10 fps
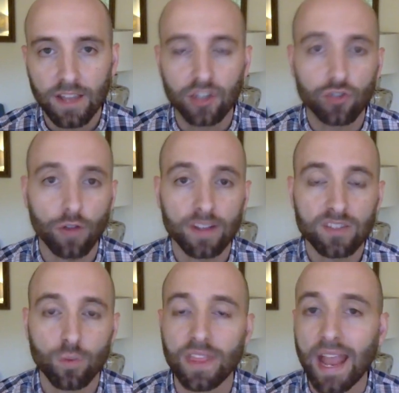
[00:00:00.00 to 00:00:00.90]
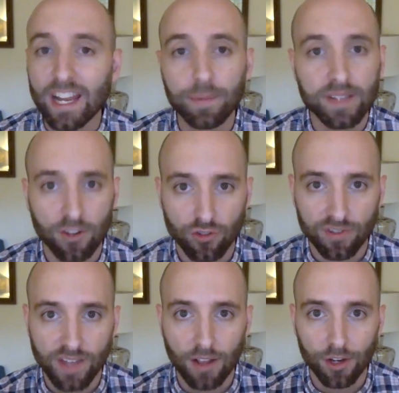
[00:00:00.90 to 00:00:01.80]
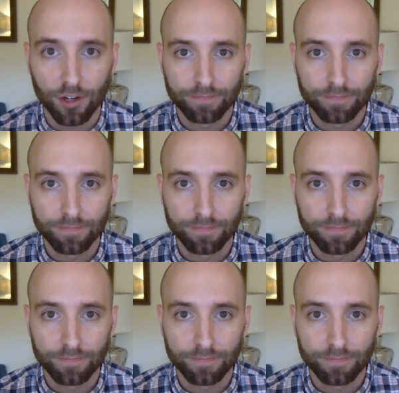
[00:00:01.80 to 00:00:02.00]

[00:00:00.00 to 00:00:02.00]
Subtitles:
and trust with any potential seller.